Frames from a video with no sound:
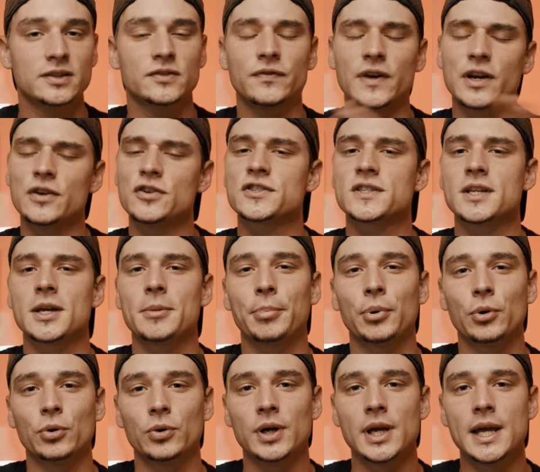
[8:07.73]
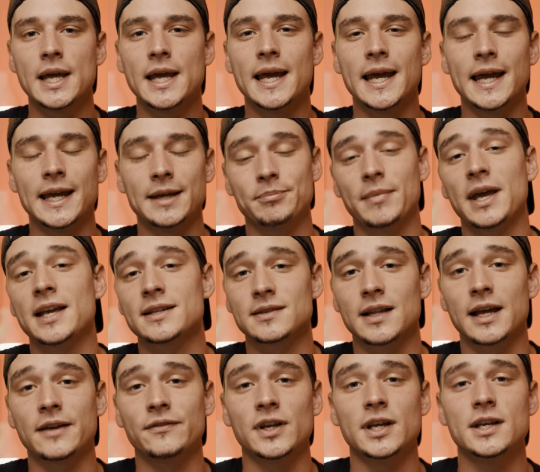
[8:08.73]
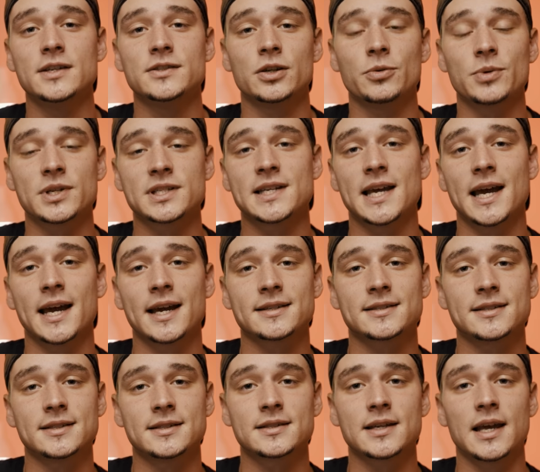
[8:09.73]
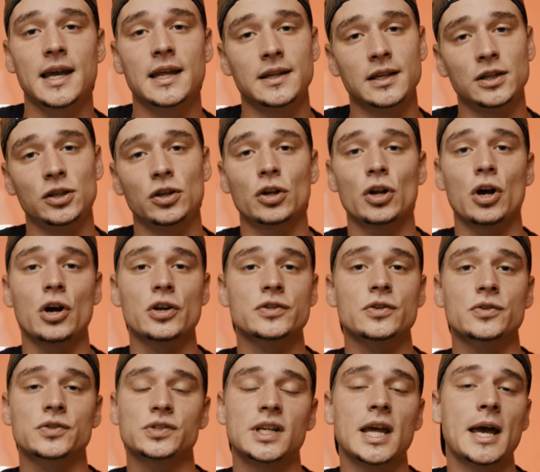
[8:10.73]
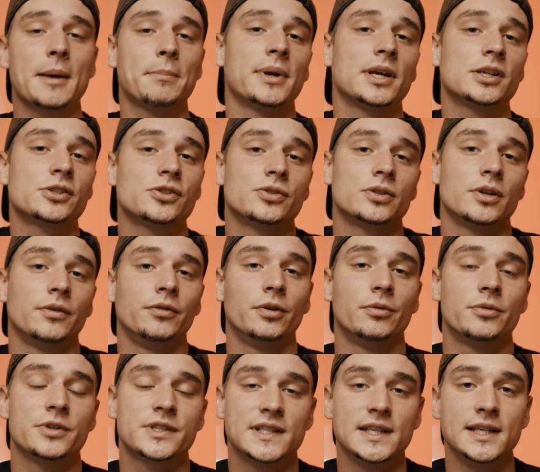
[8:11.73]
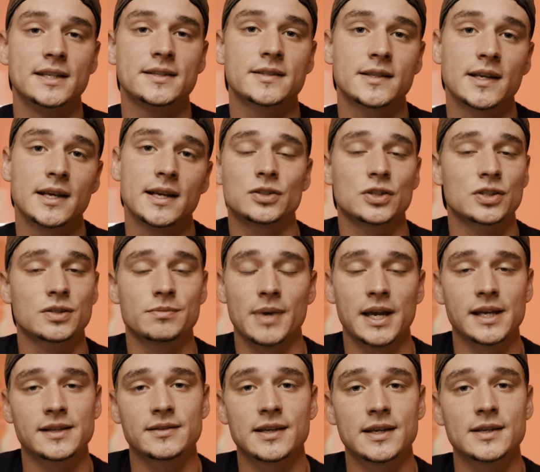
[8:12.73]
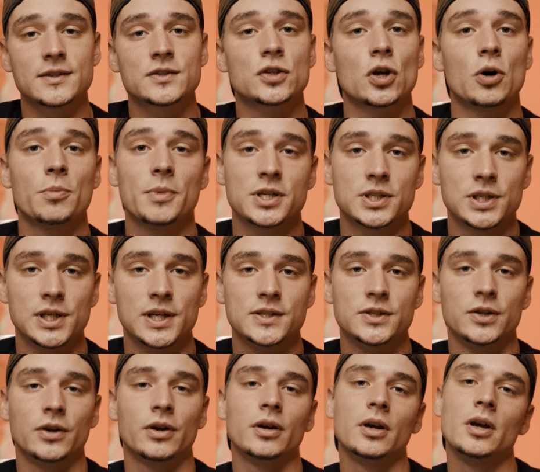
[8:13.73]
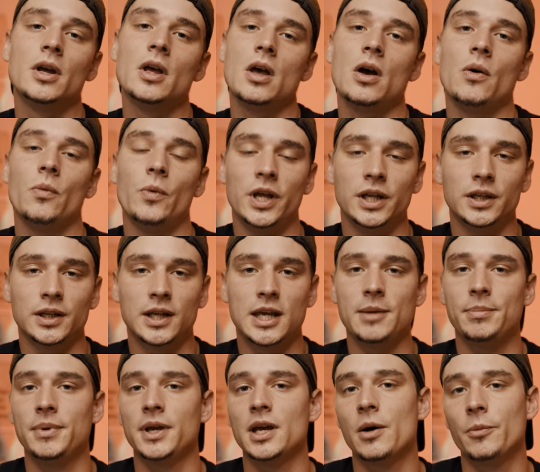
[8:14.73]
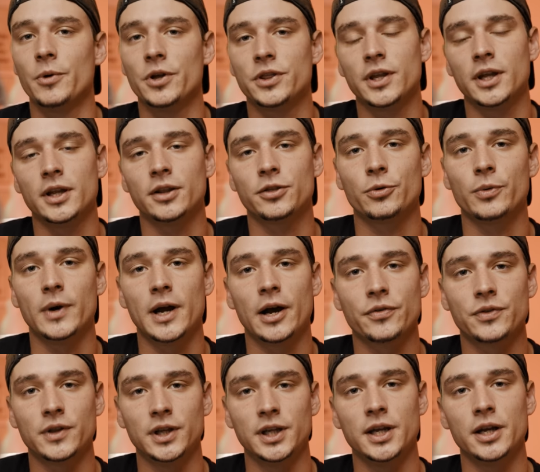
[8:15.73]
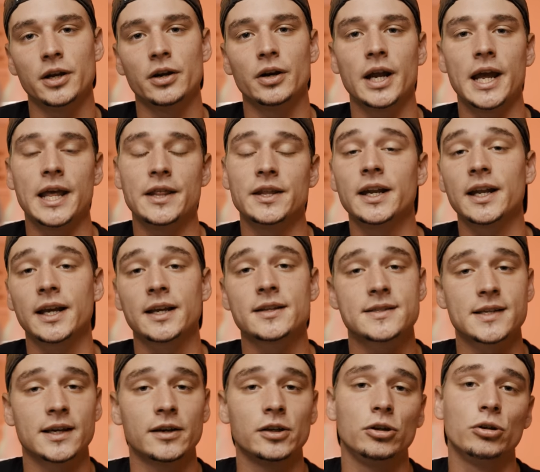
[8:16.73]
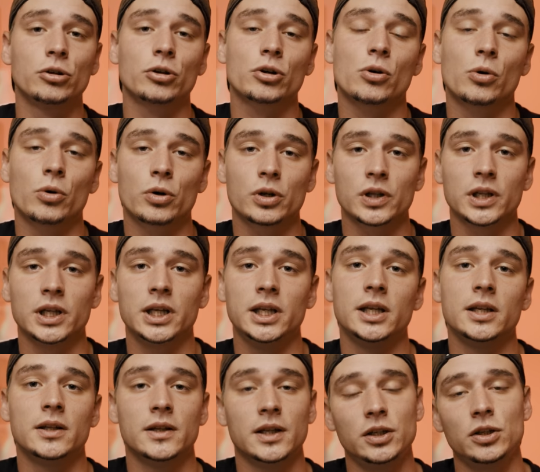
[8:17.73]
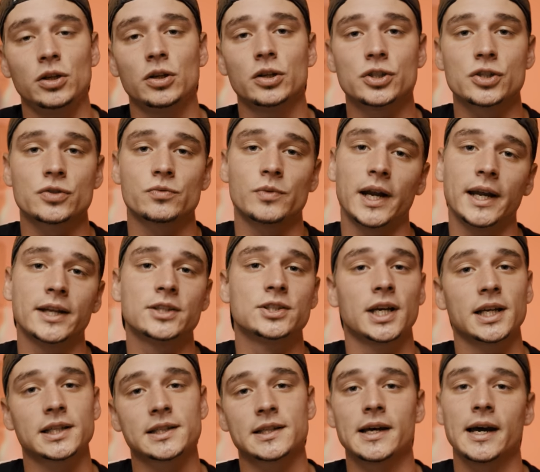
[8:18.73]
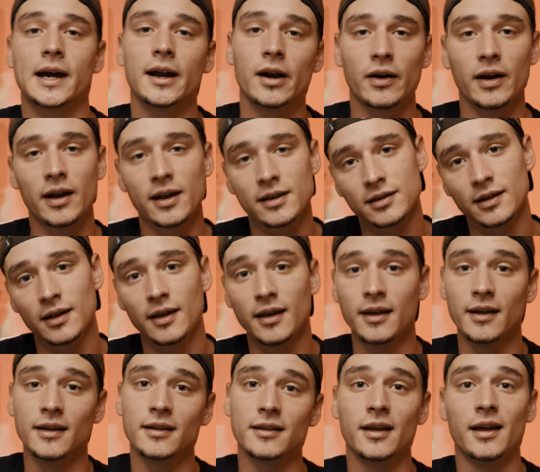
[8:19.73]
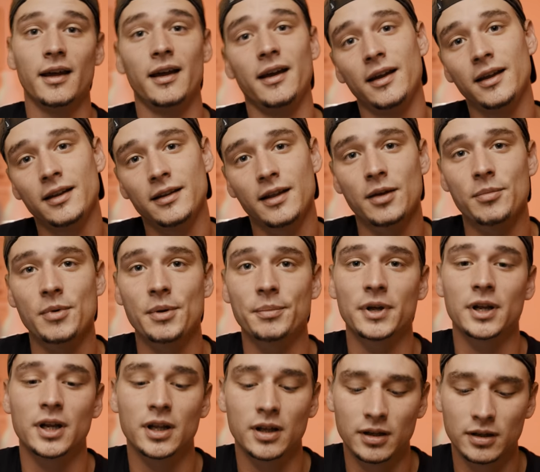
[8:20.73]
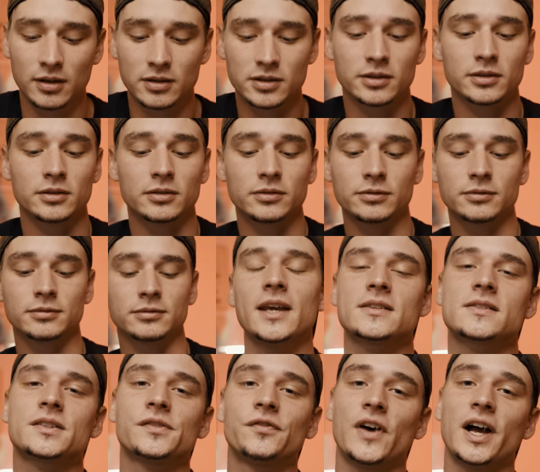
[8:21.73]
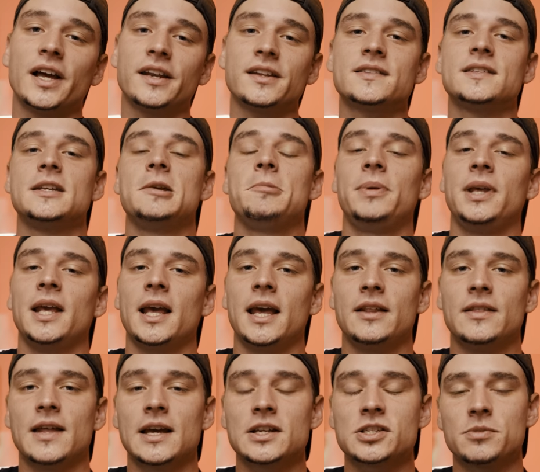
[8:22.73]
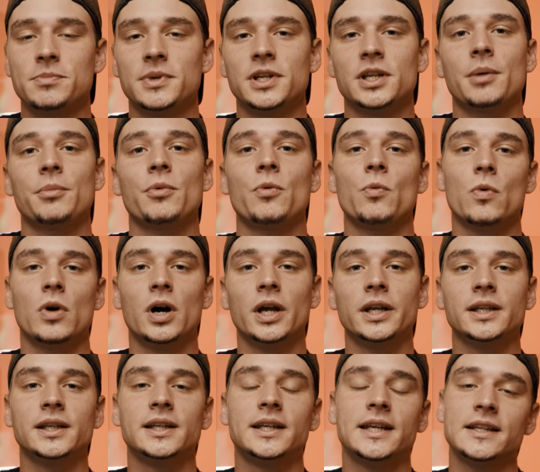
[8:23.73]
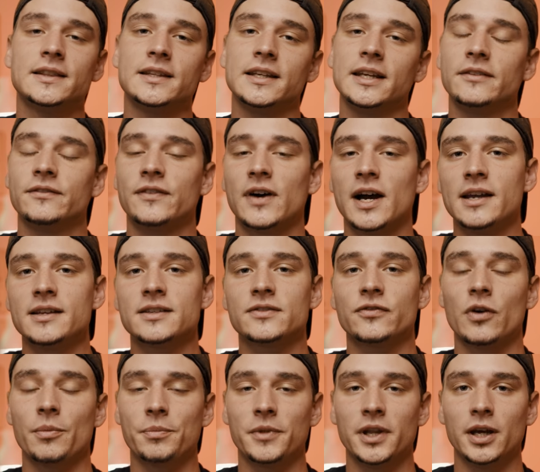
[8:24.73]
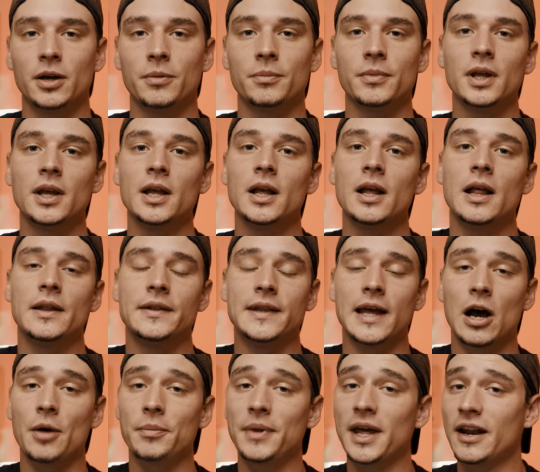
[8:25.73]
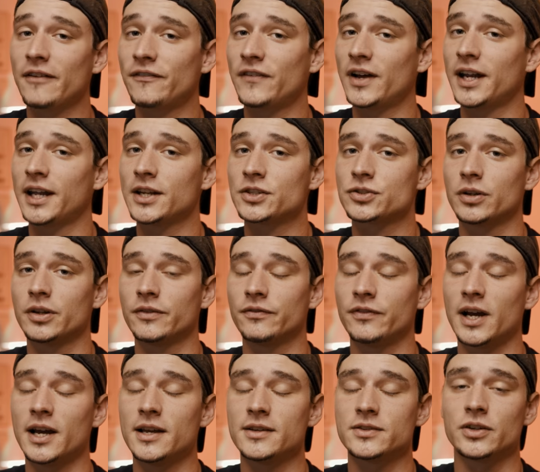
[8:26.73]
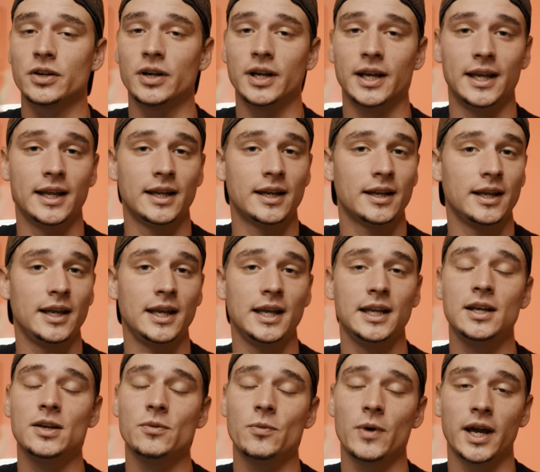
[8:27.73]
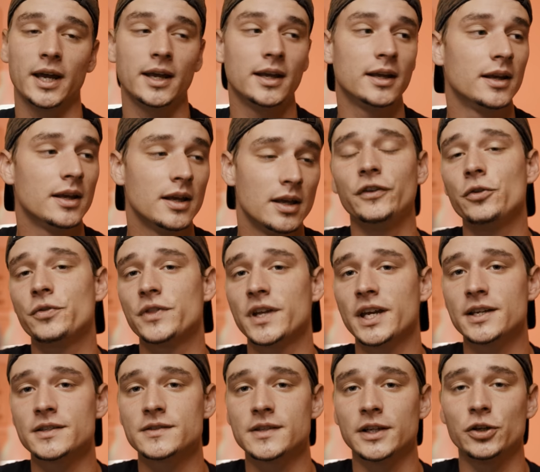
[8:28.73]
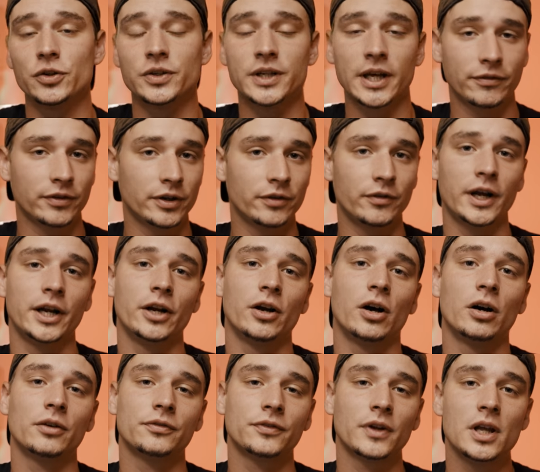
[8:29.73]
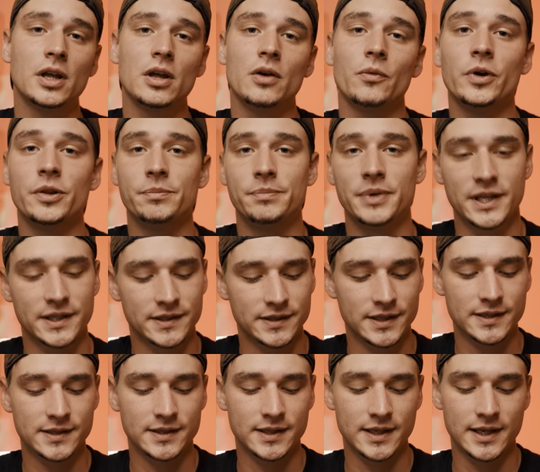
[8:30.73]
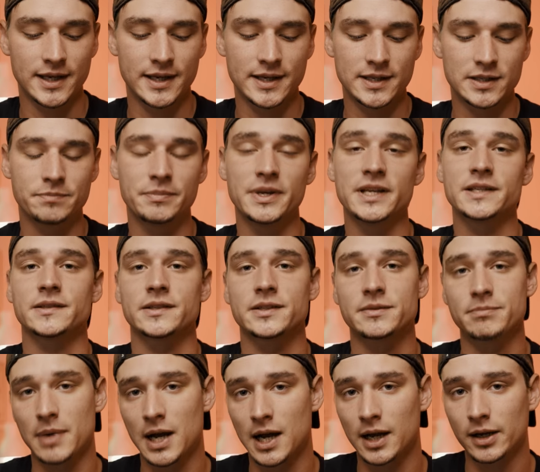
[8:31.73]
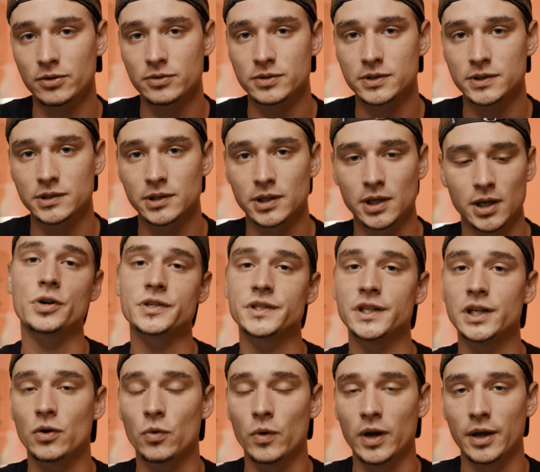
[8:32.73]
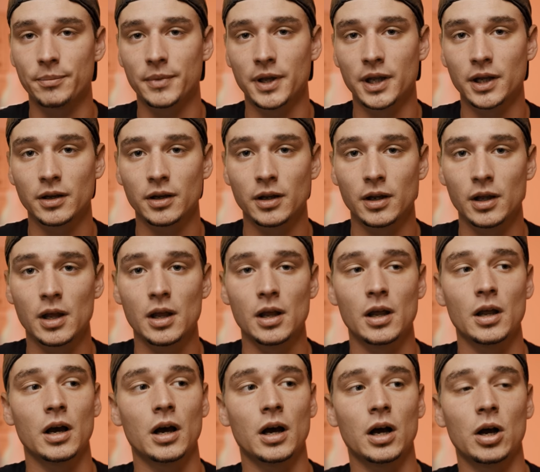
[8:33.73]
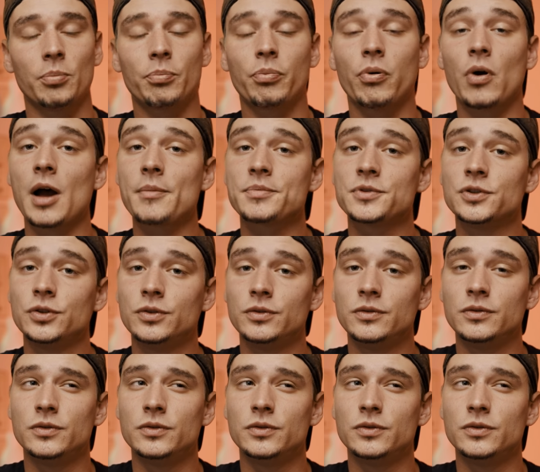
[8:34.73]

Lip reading: It's very simple. It makes life easier with taxes. And then you can also snap pictures of your receipts. It just makes things so much easier when keeping up with it throughout the year. And then it can tell you your quarterly, and then you can just write a check to the IRS. Hey, take my money, you know. Yes, find a CPA, that should be number one. Get the advice from them. Now, I'm not a financial advisor in any way. A few things that you can definitely write off with business is business miles, course equipment, props.